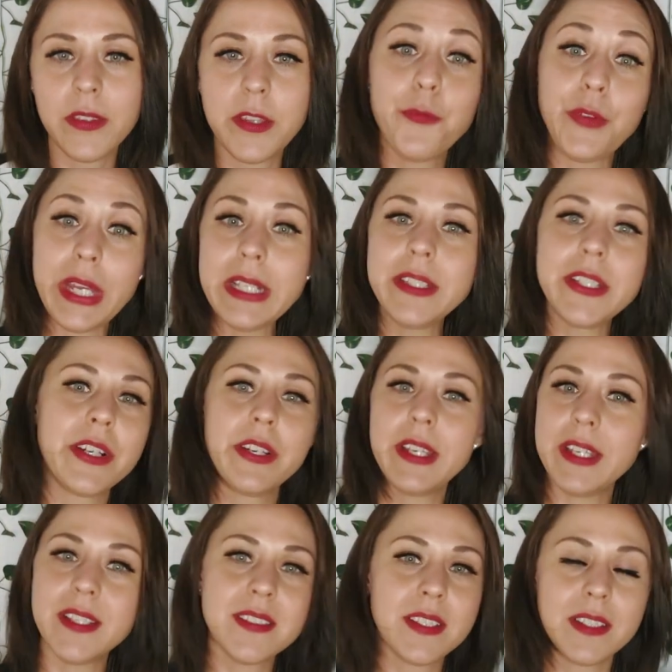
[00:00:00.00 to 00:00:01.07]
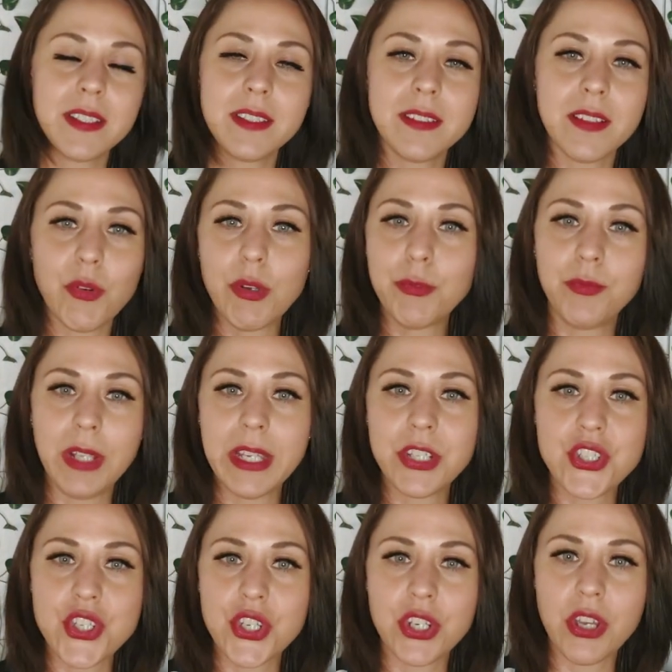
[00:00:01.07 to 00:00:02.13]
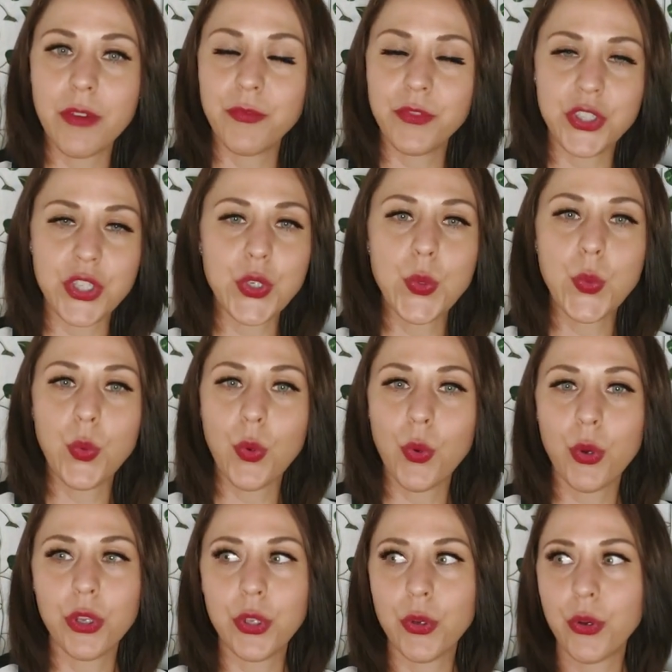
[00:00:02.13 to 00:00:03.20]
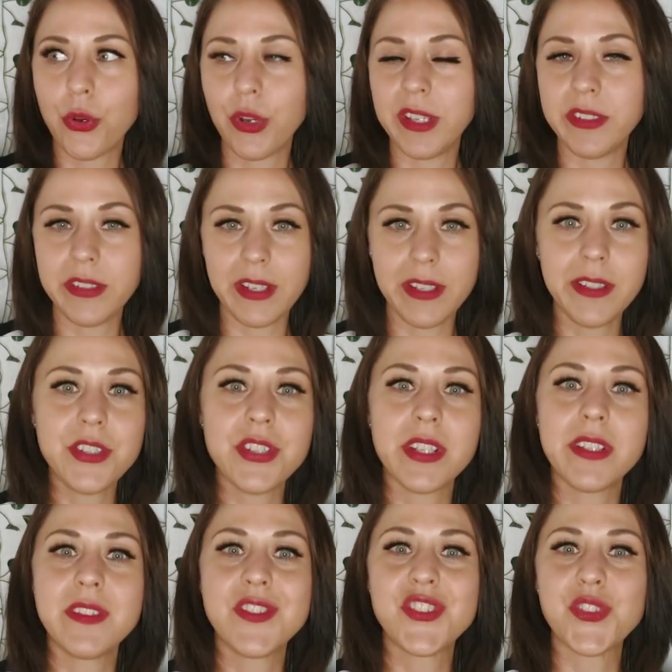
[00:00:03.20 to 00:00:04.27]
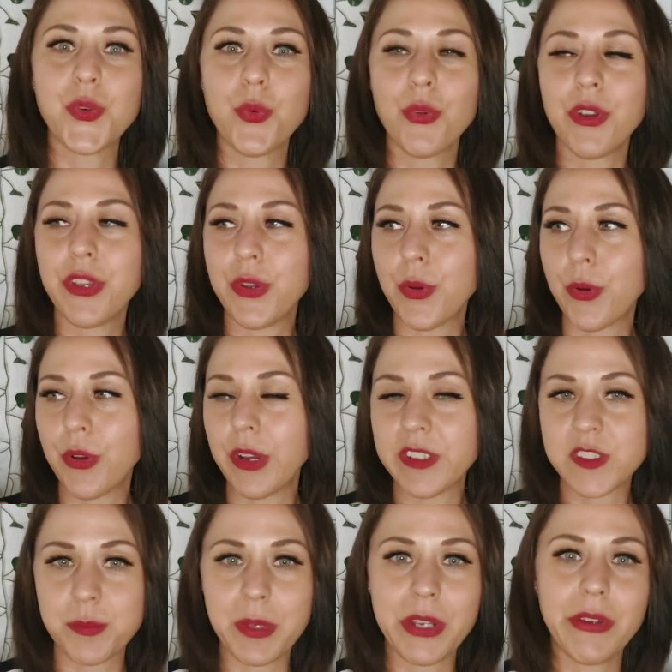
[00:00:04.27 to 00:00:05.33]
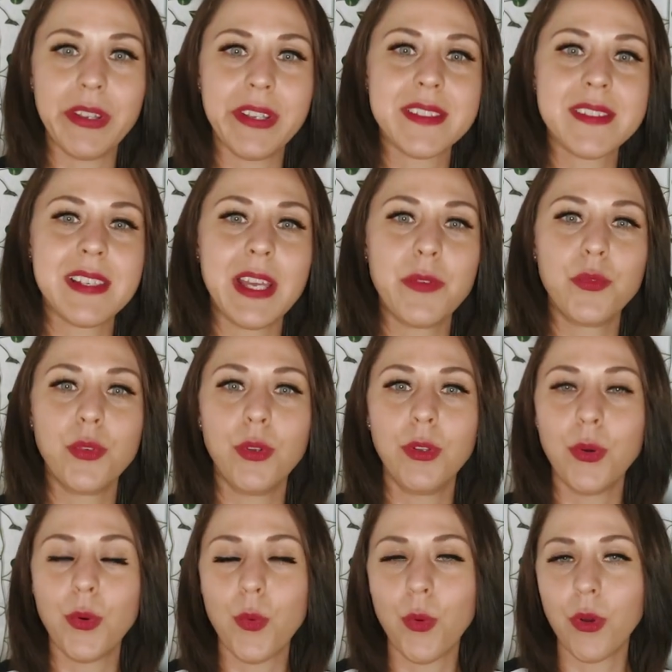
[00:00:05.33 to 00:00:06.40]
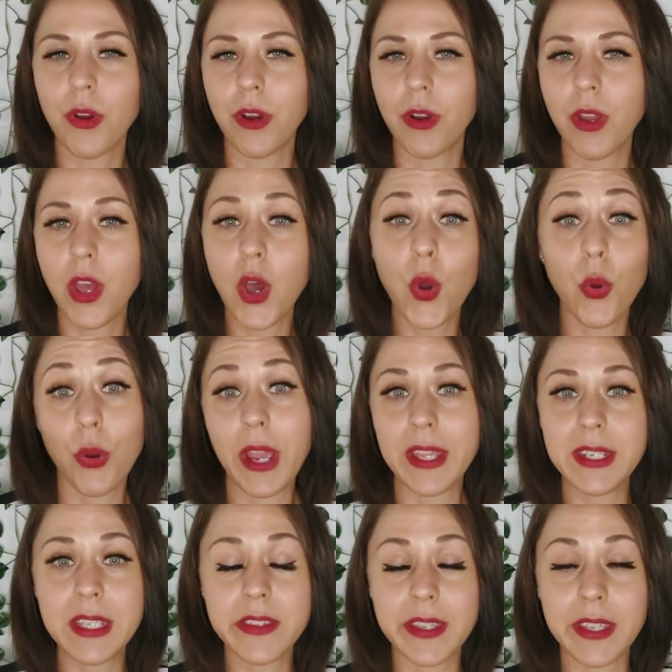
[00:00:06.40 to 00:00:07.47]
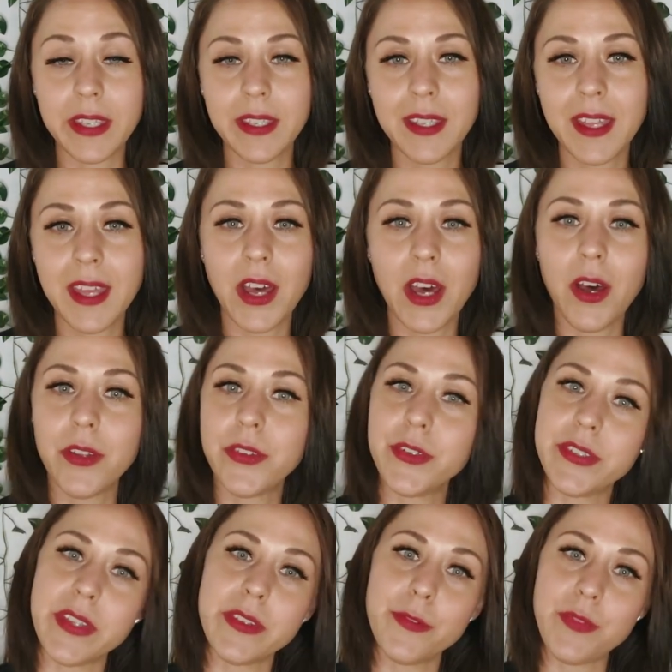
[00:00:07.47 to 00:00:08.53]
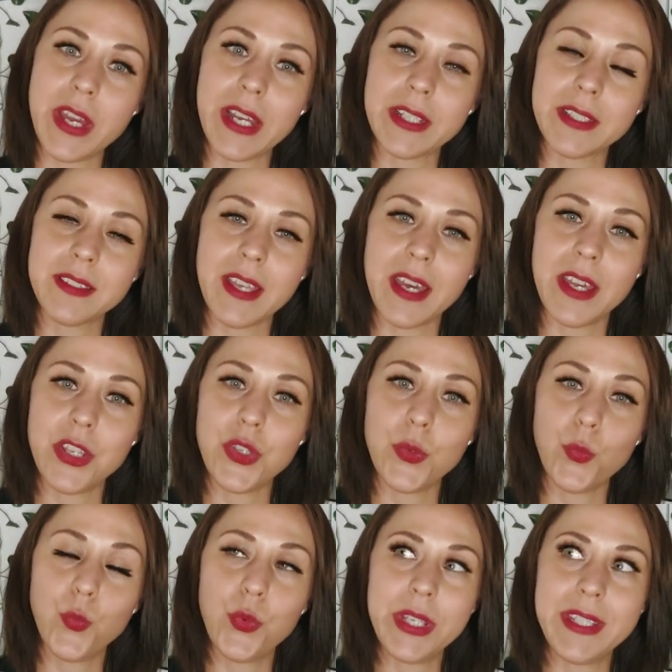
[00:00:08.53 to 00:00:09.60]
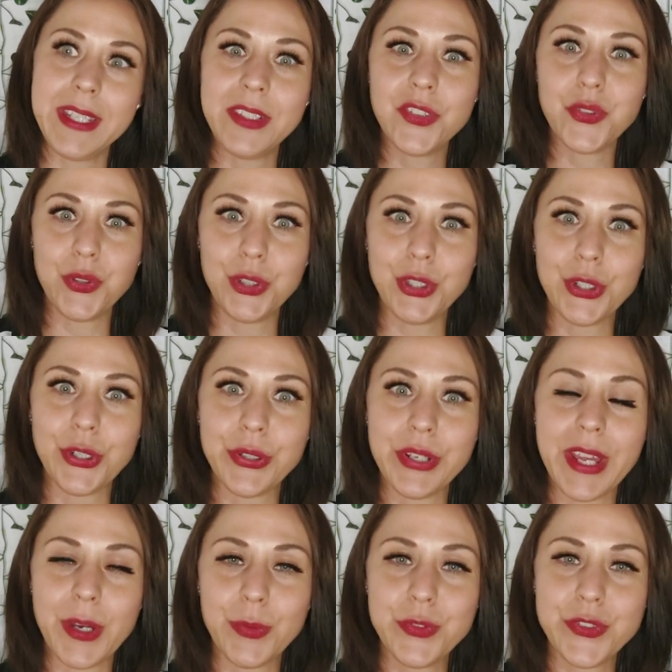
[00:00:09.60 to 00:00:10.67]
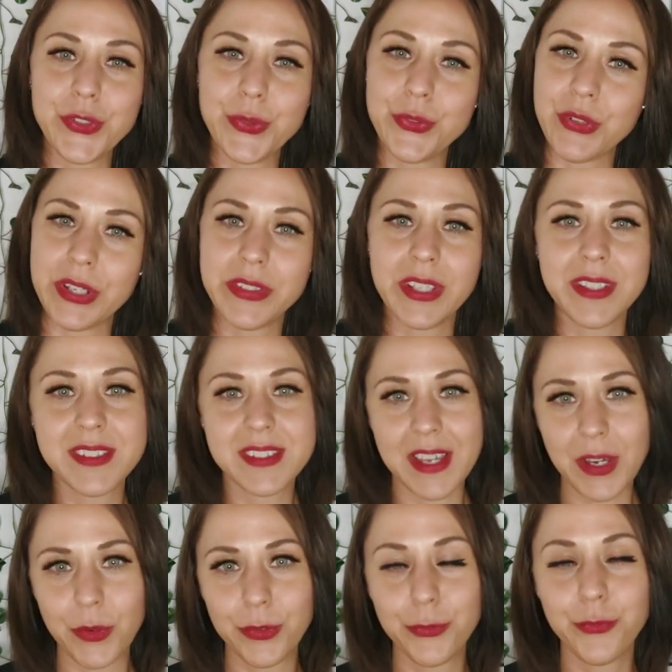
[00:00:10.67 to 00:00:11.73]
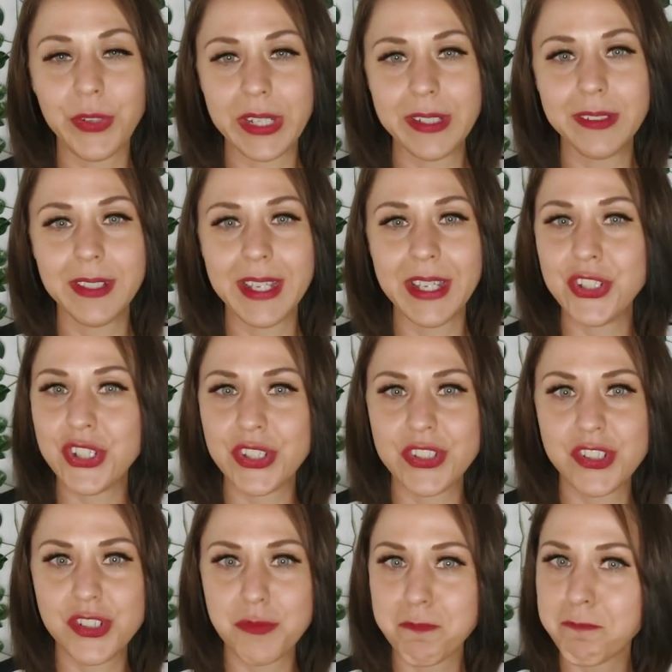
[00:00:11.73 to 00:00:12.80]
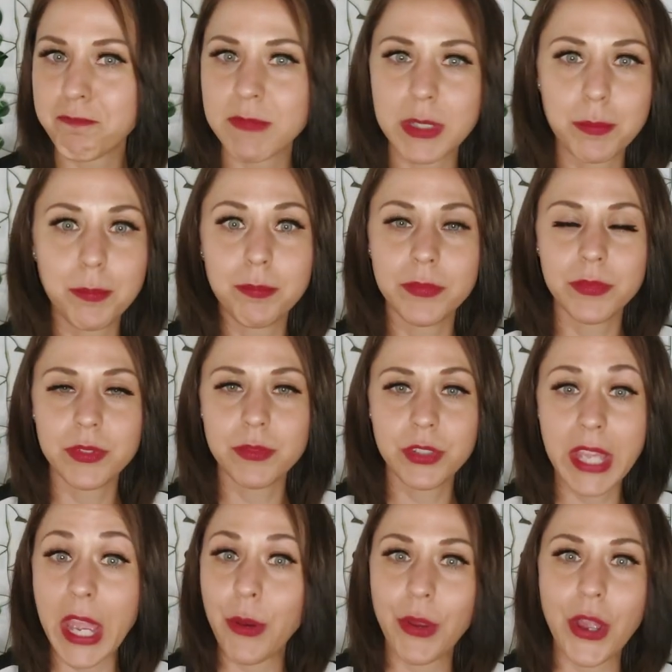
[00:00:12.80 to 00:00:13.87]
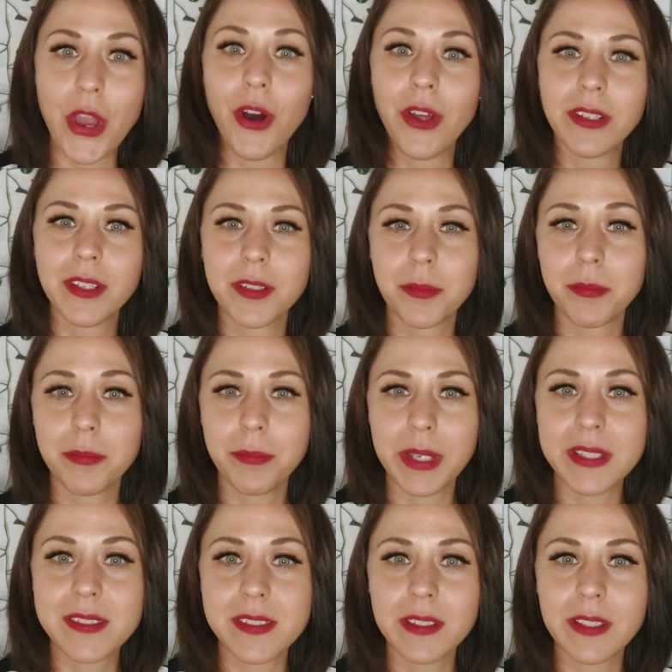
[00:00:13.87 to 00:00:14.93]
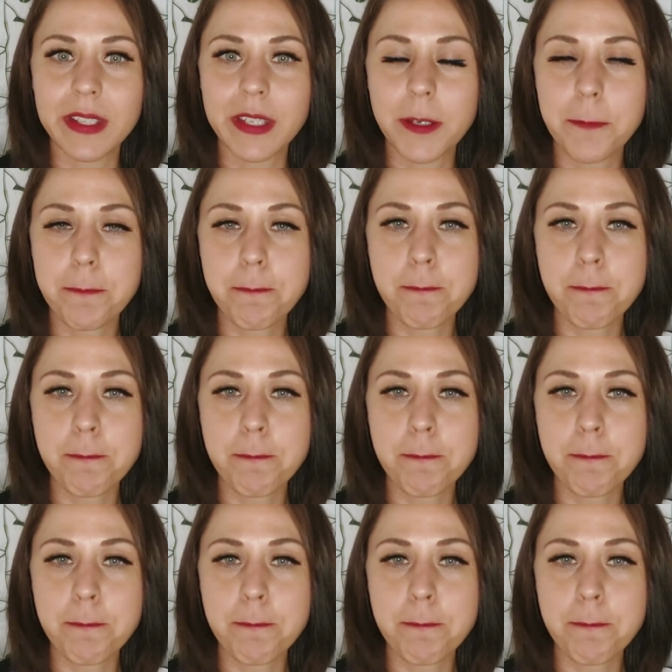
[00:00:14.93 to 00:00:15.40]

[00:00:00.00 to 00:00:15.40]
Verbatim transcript: The failure isn't a reflection of you or your intelligence or your experience level or anything, other than the fact that we need to learn how to try things out, fail, and just carry on, basically.